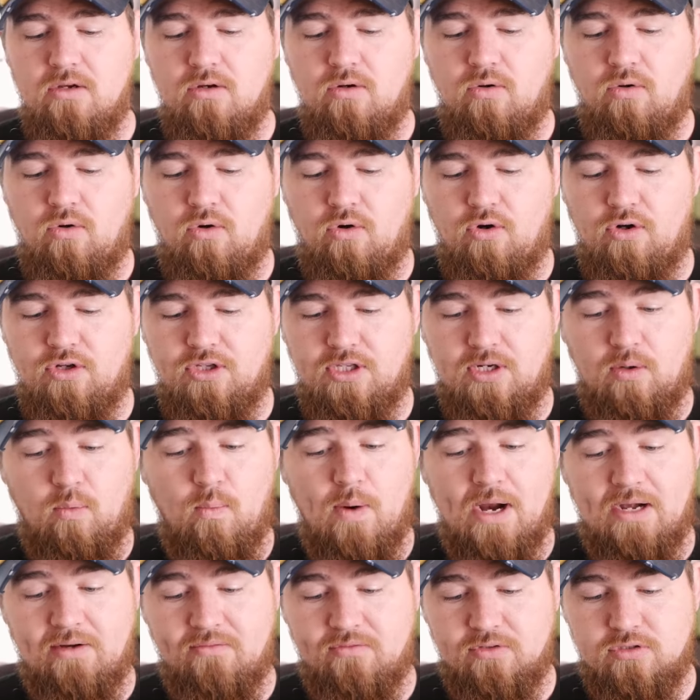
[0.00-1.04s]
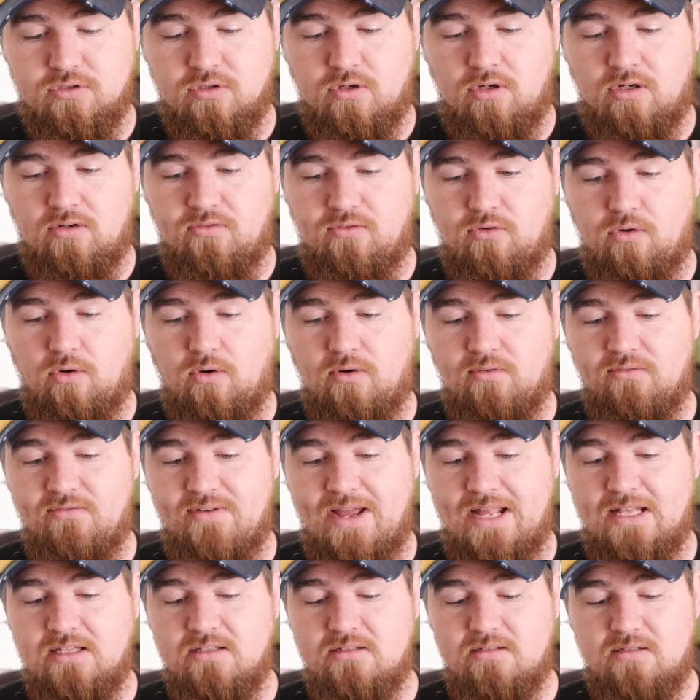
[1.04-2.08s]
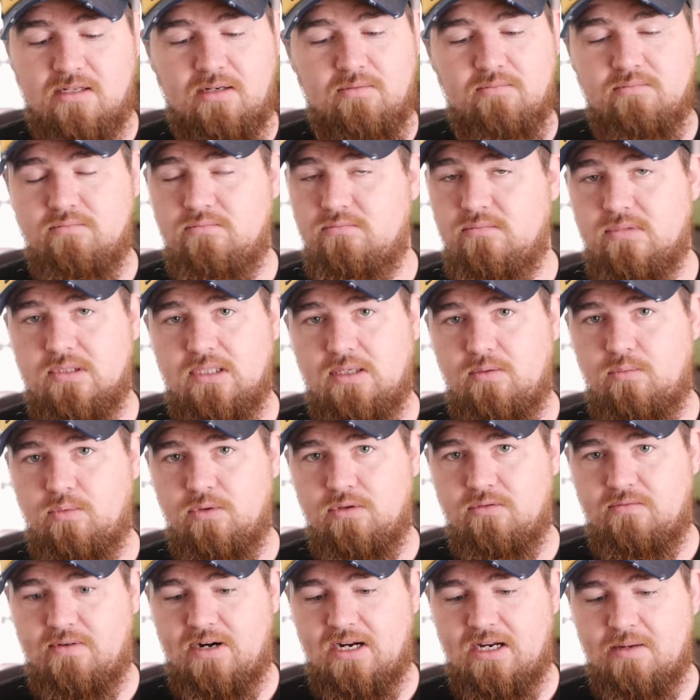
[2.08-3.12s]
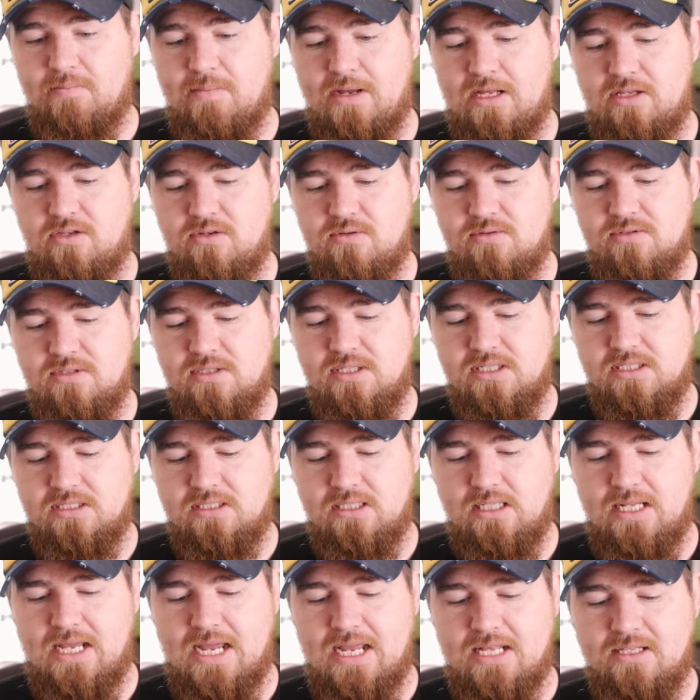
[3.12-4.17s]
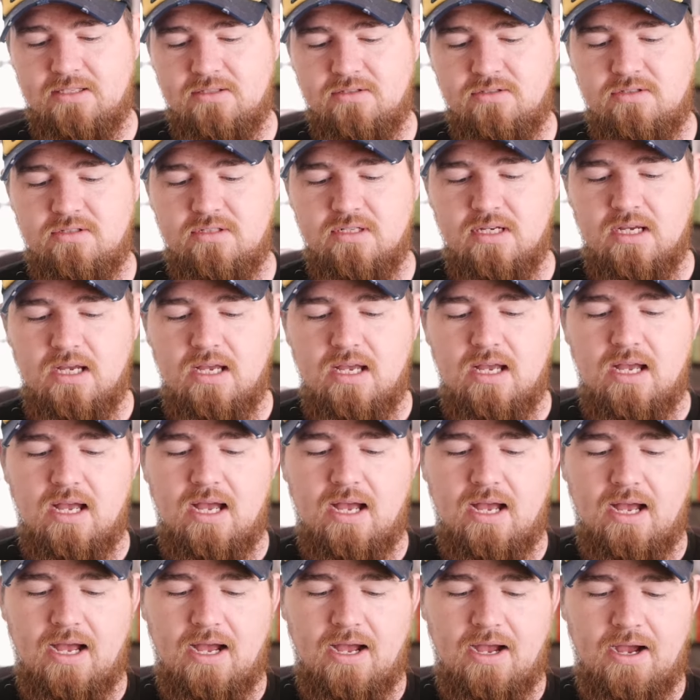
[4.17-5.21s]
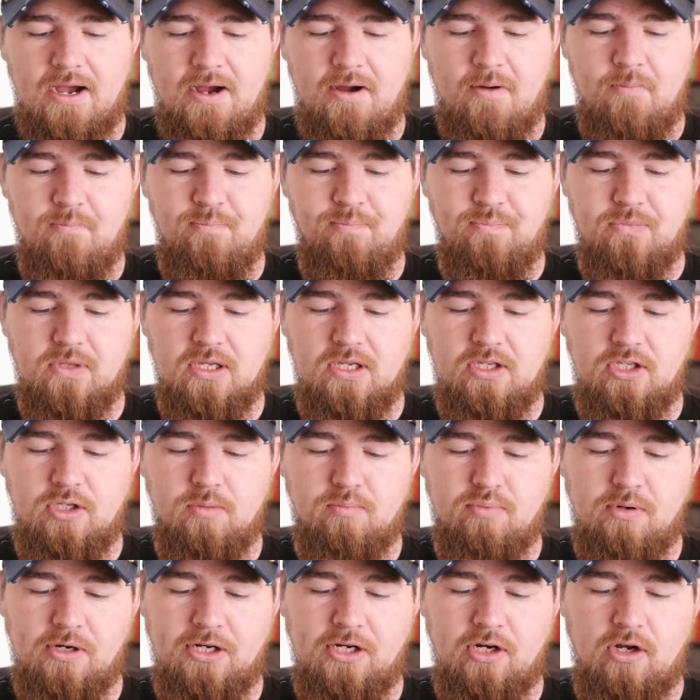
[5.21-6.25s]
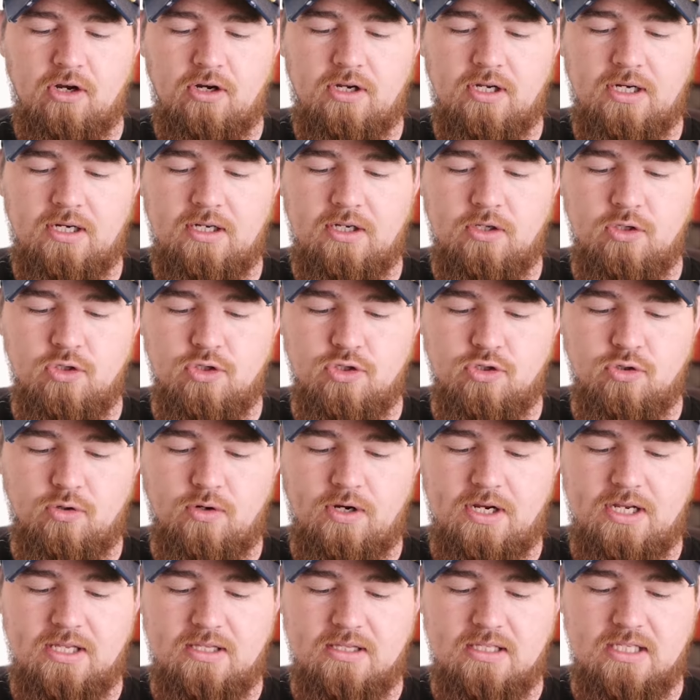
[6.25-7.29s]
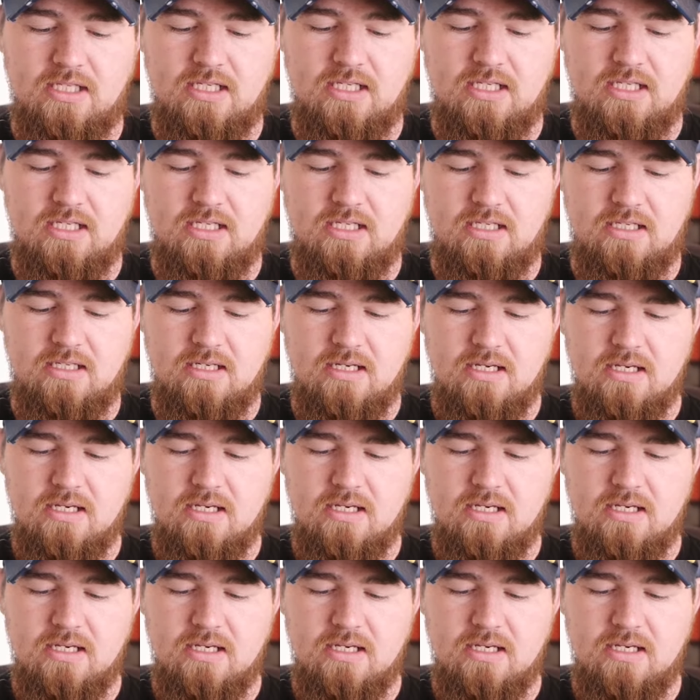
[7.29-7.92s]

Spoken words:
or you're a wedding photographer or events, I wouldn't recommend using this lens. You're probably not going to enjoy the